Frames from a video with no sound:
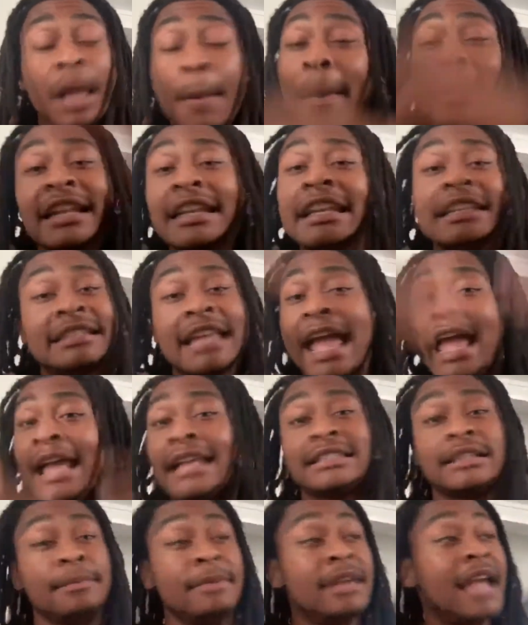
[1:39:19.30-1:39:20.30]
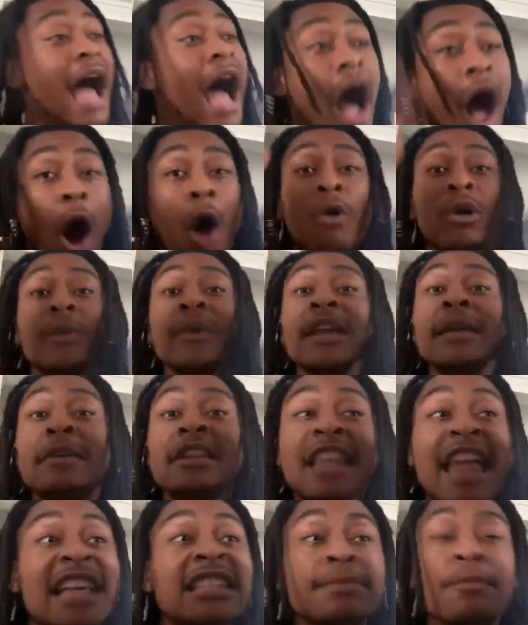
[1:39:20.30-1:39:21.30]
Somebody needs to answer me. How are we
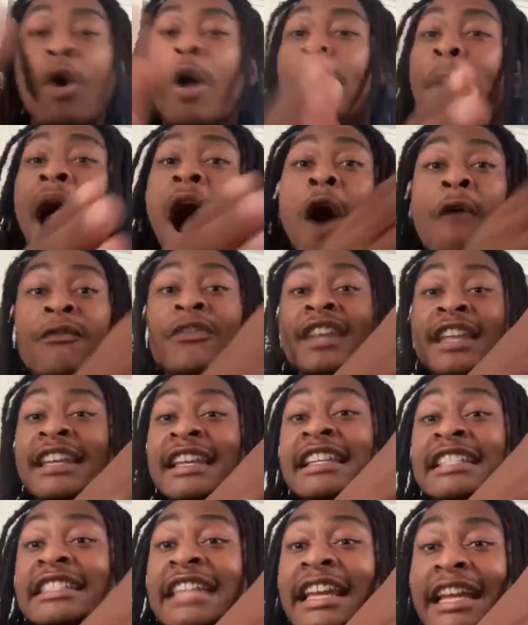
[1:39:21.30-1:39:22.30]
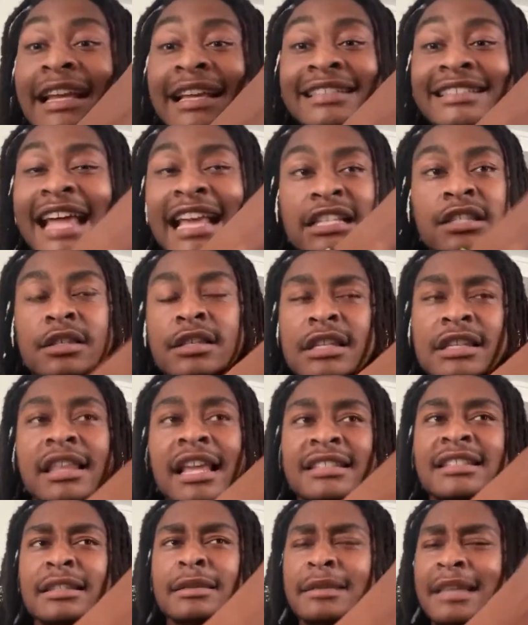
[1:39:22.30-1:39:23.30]
less more powerful than these niggas that's
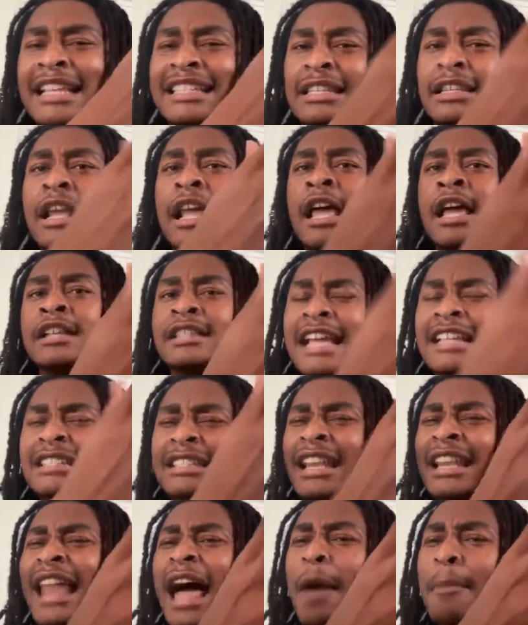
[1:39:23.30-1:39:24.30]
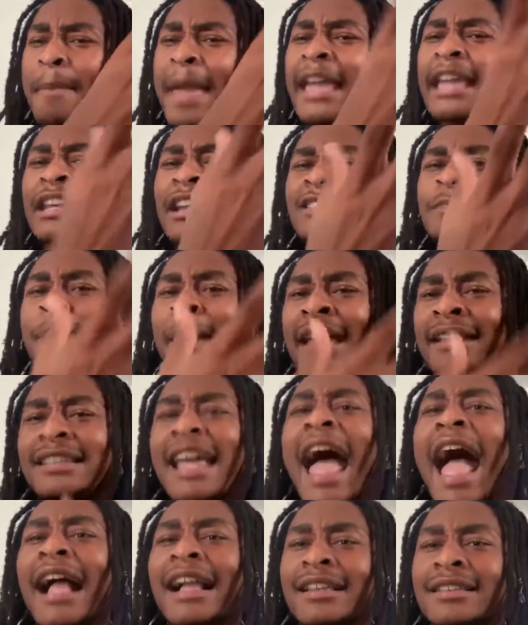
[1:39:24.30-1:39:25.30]
that's that's that's making us pay
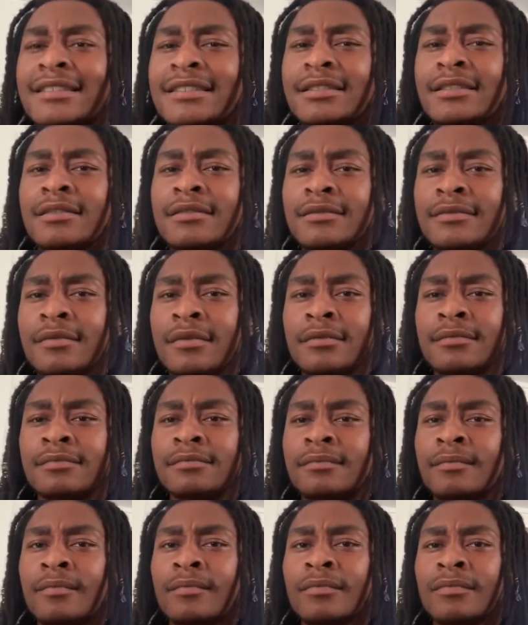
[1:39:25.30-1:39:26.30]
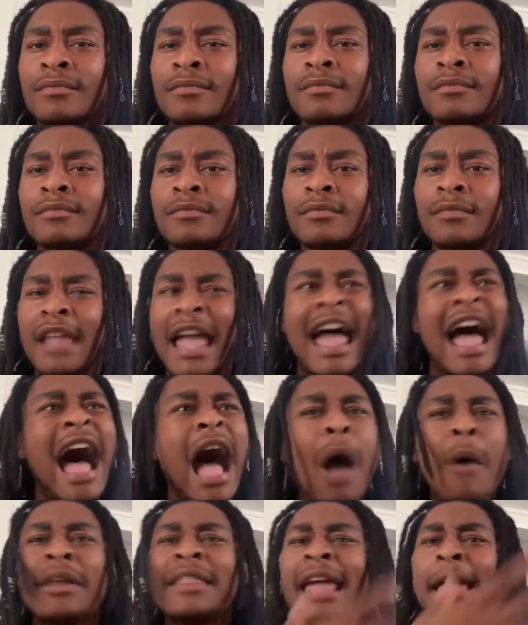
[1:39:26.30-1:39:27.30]
tax? And
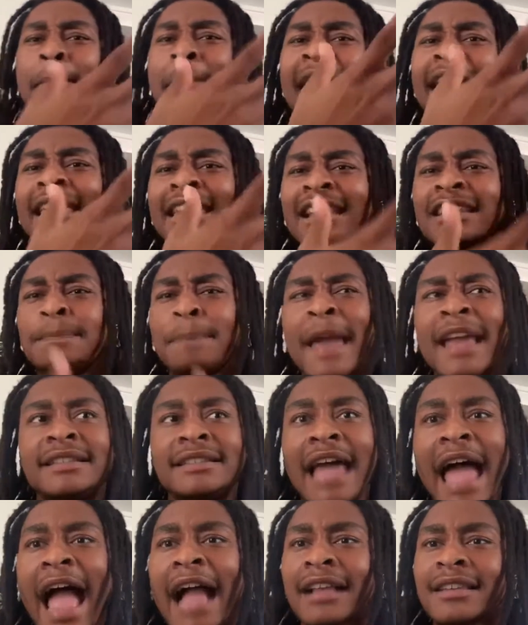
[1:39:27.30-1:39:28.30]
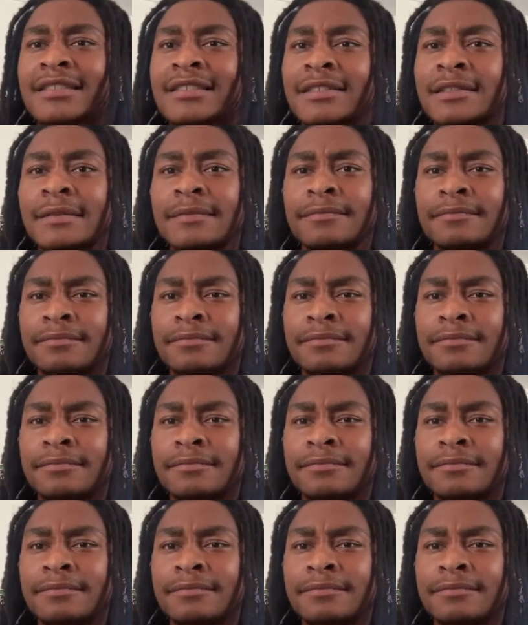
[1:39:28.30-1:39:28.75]
how are they making us pay tax?